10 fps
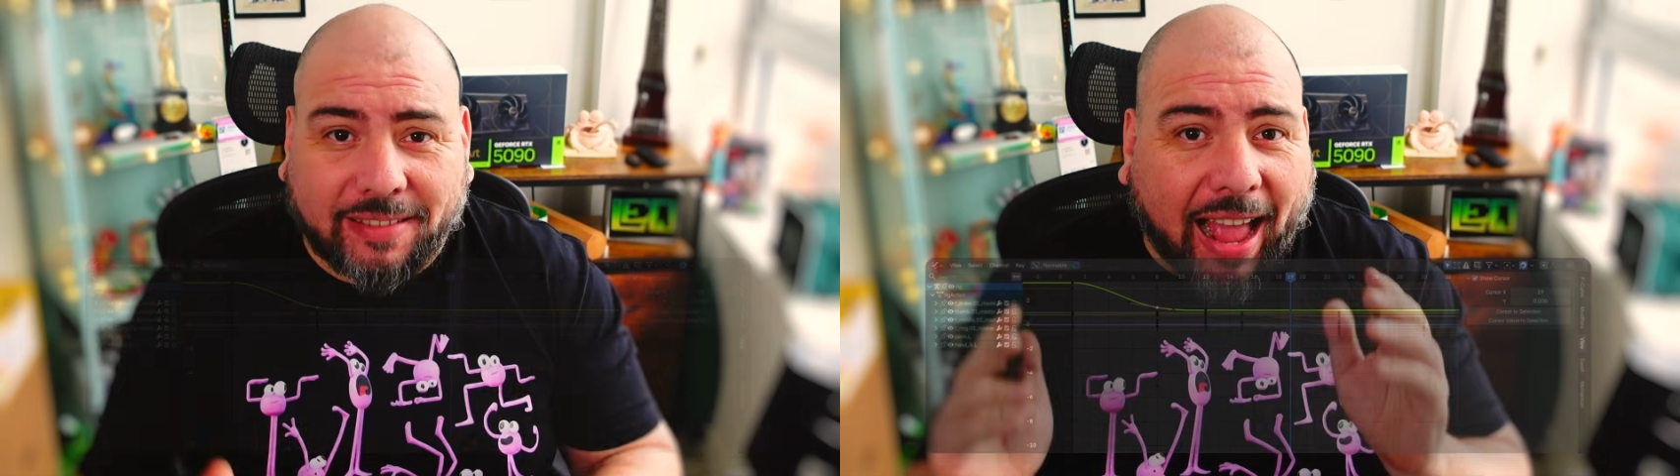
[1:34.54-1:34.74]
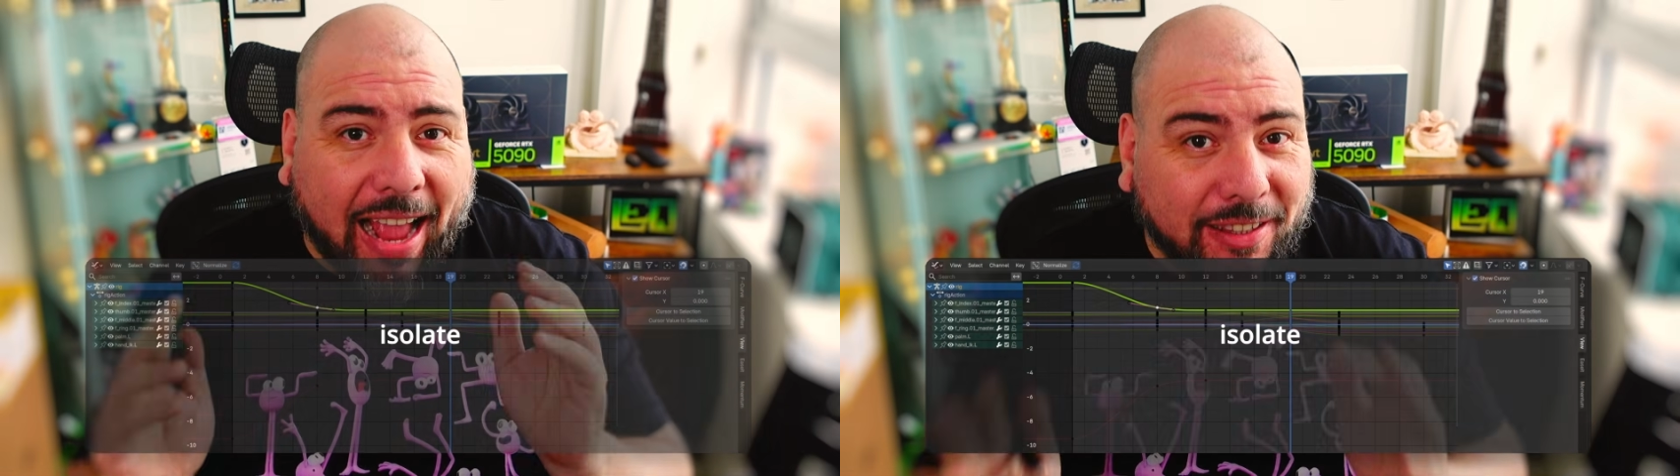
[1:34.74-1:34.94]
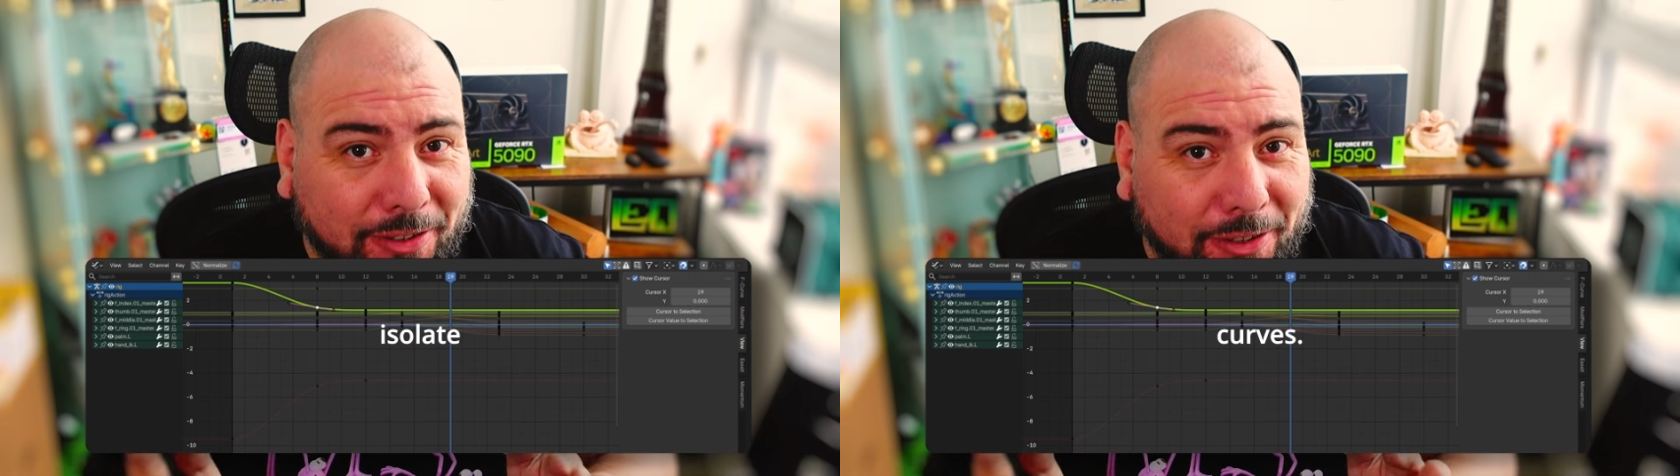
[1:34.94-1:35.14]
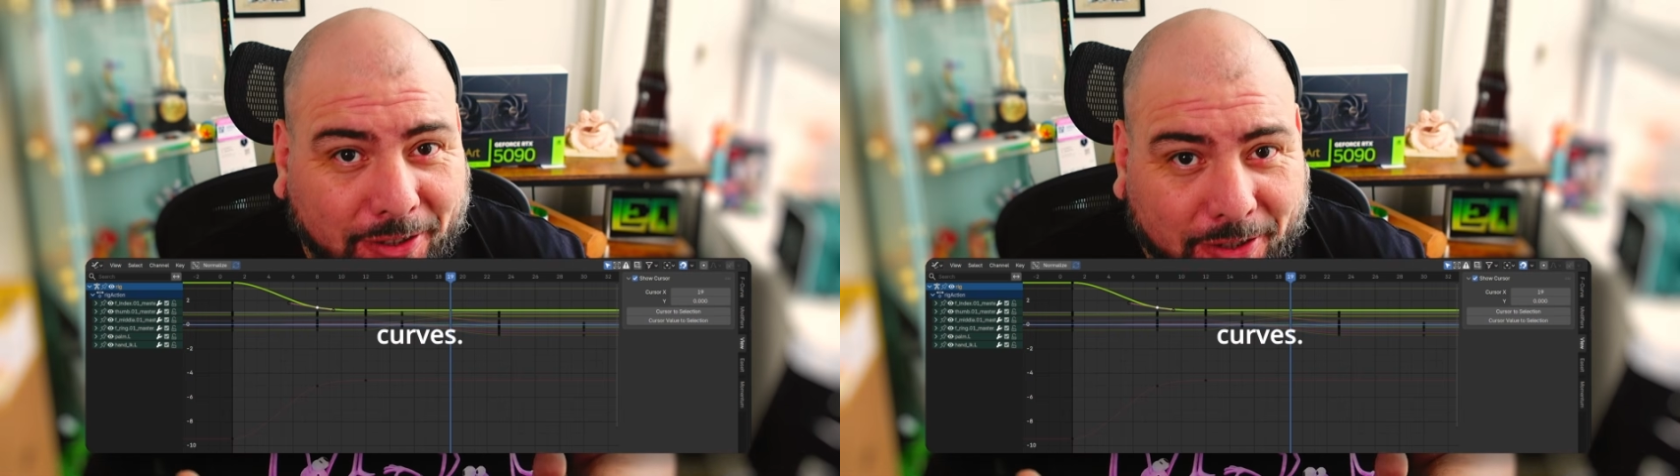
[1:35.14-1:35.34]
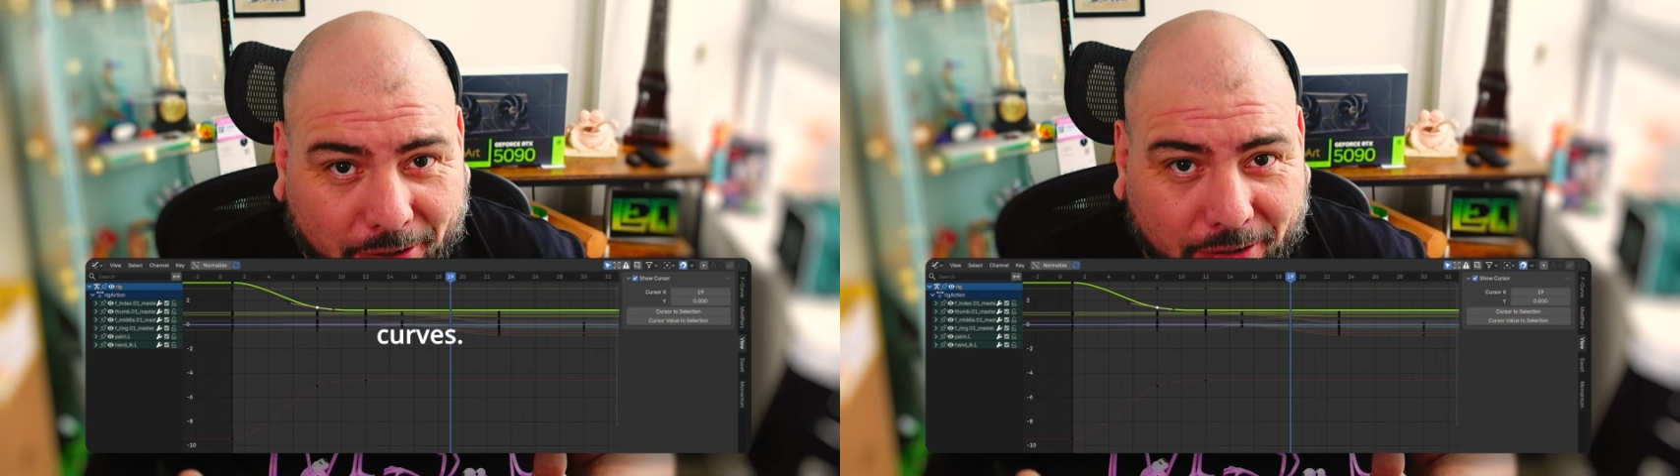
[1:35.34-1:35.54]
isolate
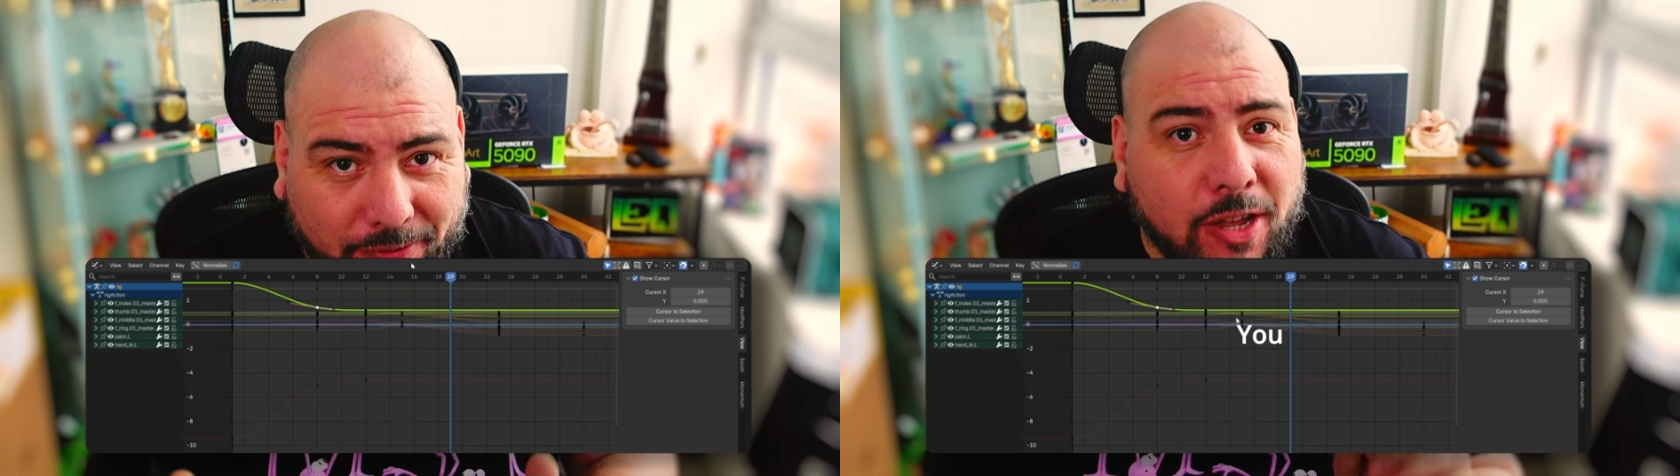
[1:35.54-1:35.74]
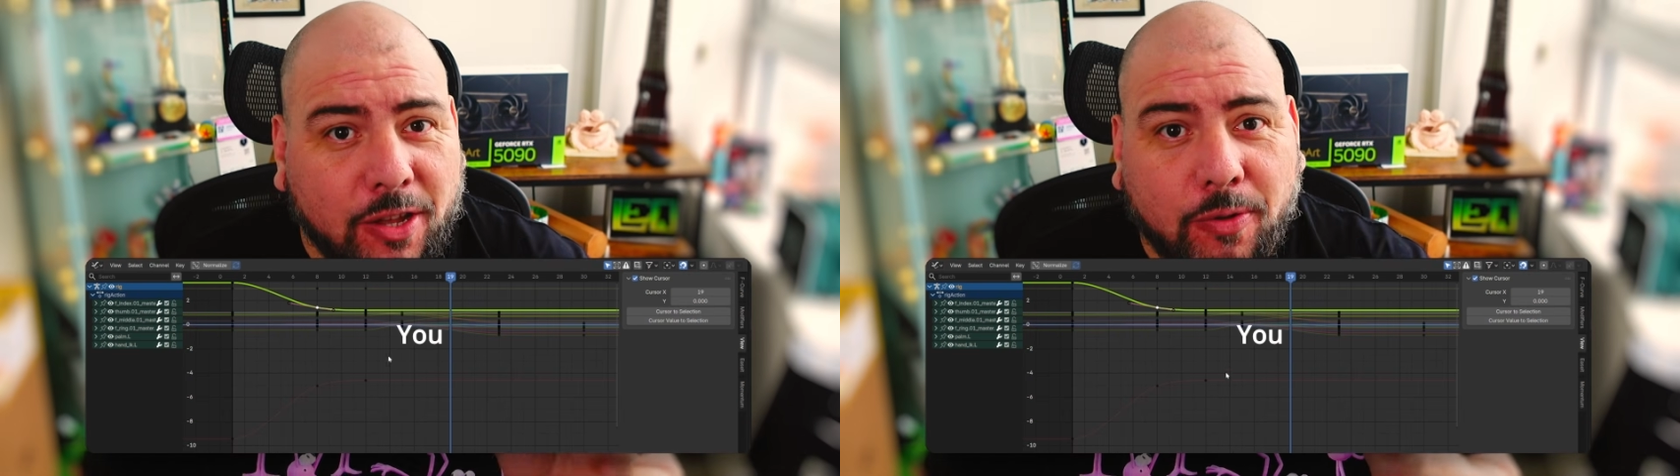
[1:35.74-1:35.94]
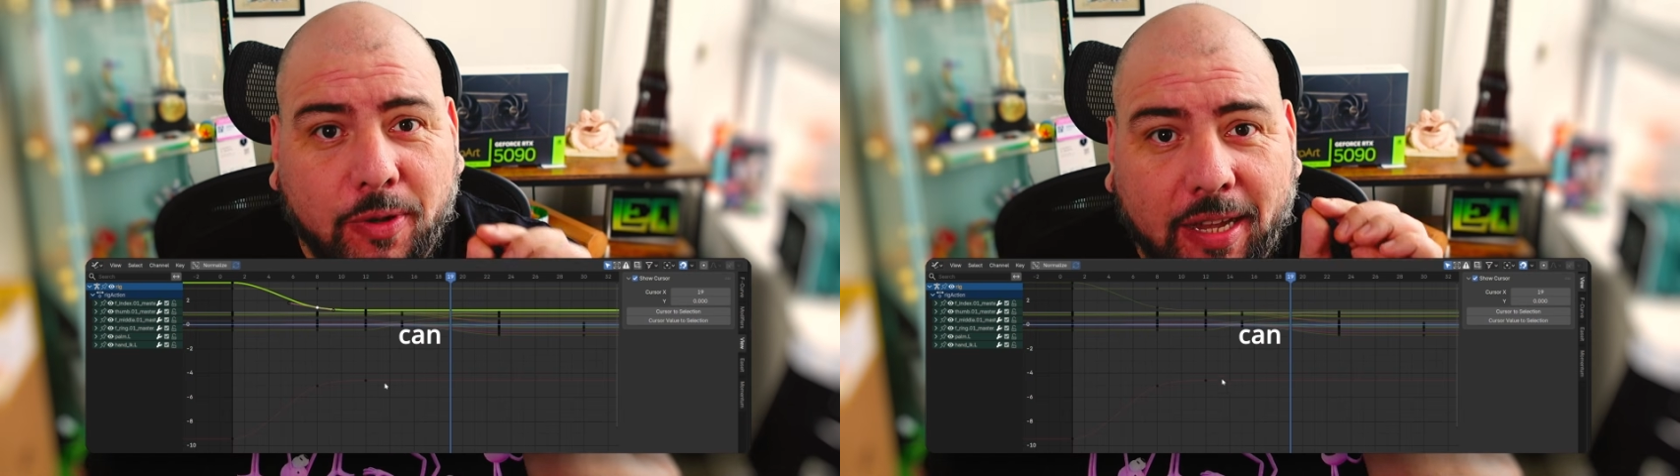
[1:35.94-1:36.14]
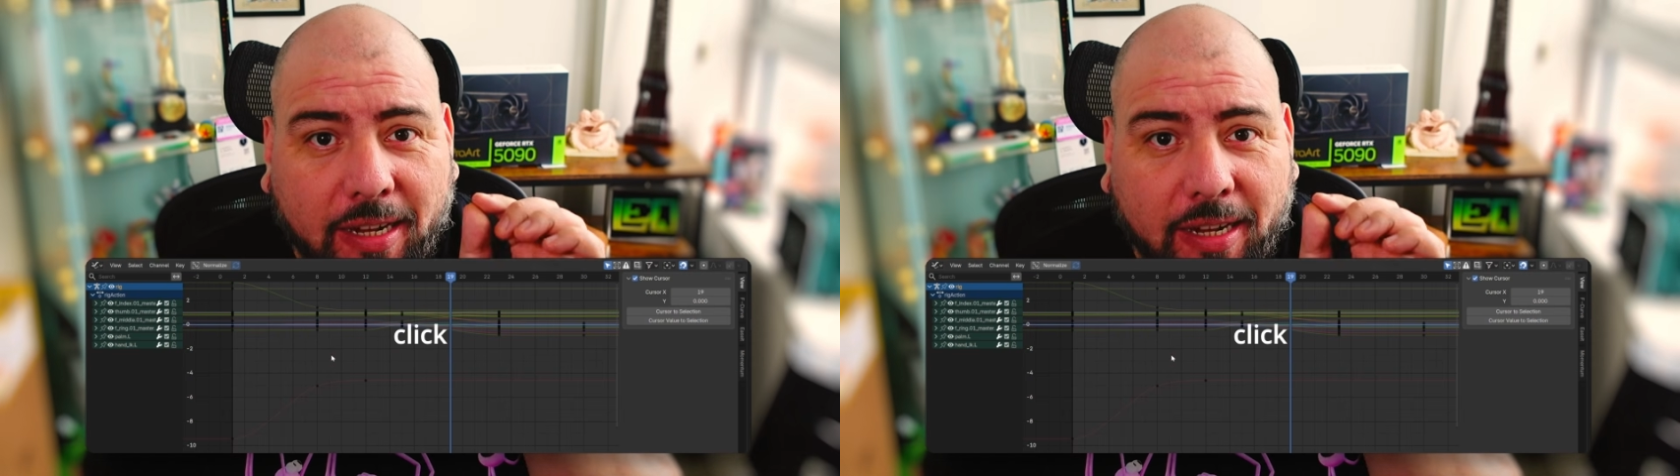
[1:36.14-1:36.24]
curves. You can